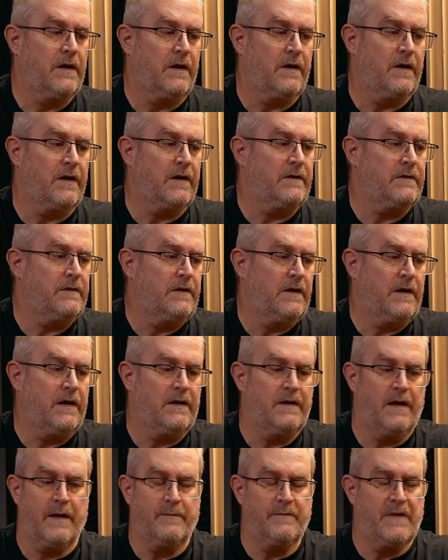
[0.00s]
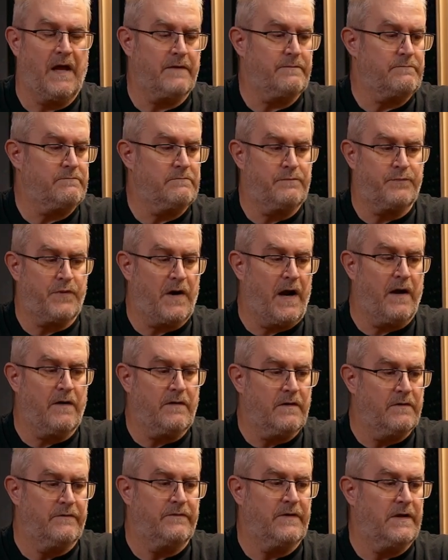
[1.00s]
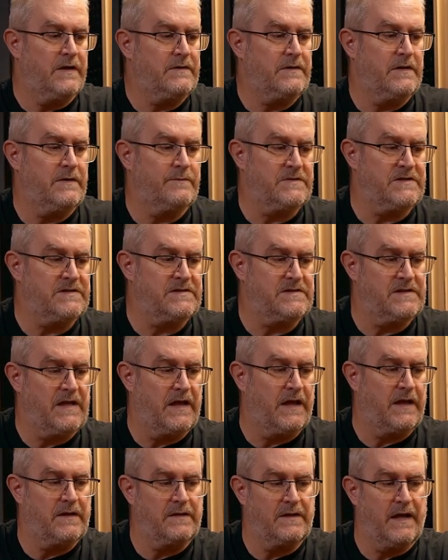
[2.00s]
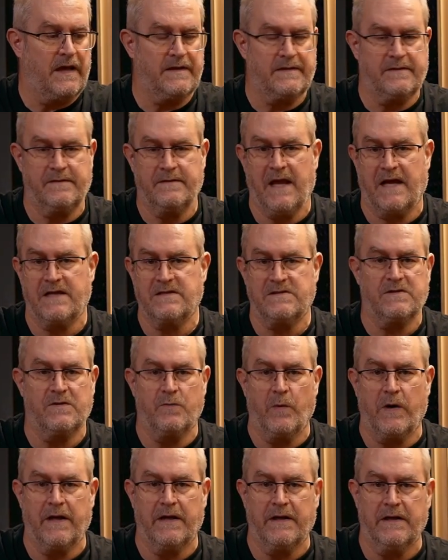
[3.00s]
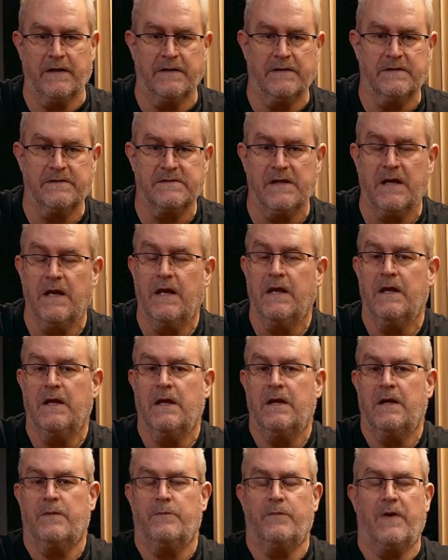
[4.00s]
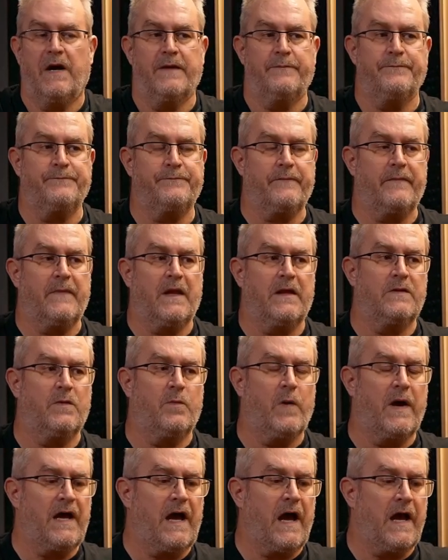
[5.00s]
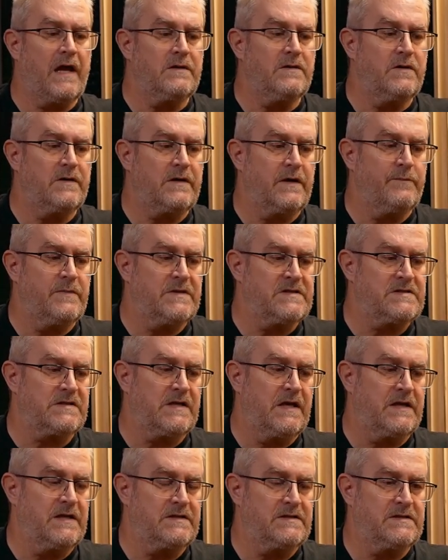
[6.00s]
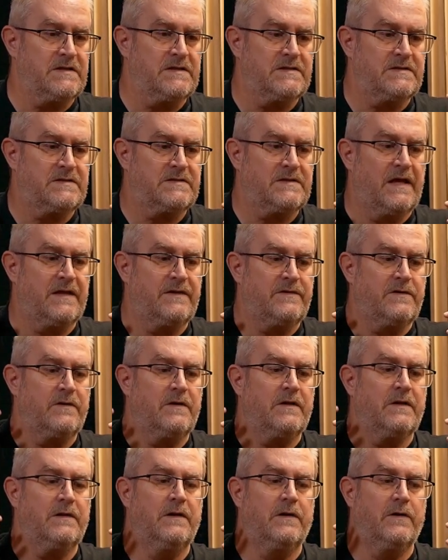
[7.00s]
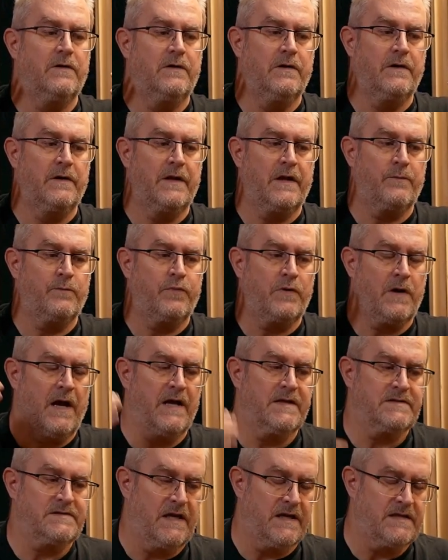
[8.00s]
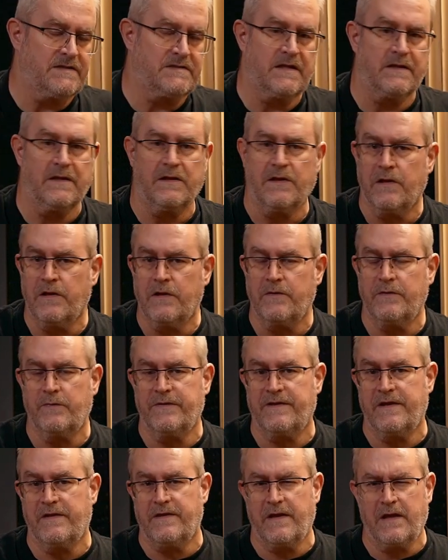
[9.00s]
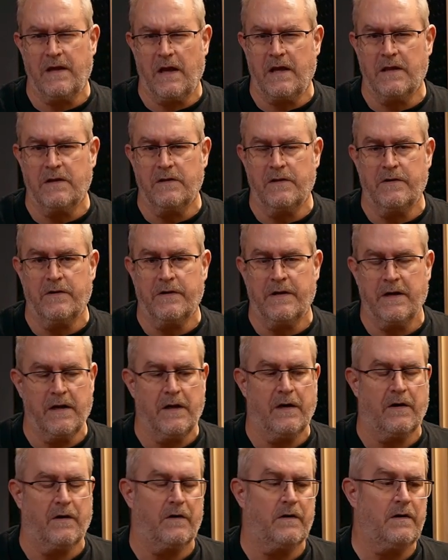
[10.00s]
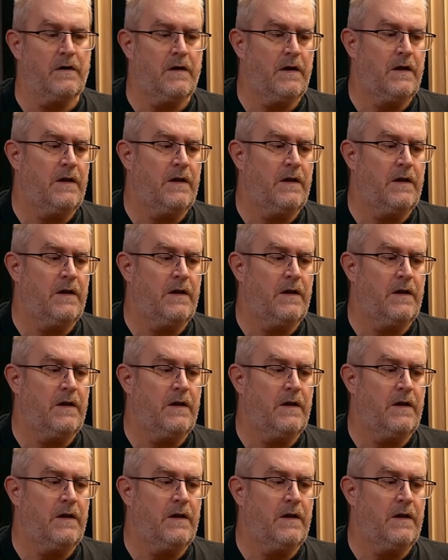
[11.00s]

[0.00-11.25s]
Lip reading: All right. I'm not proud of it. I'm just saying that that's the way it is. But the way I look at mistakes is that they're a learning process. And the thing I learned here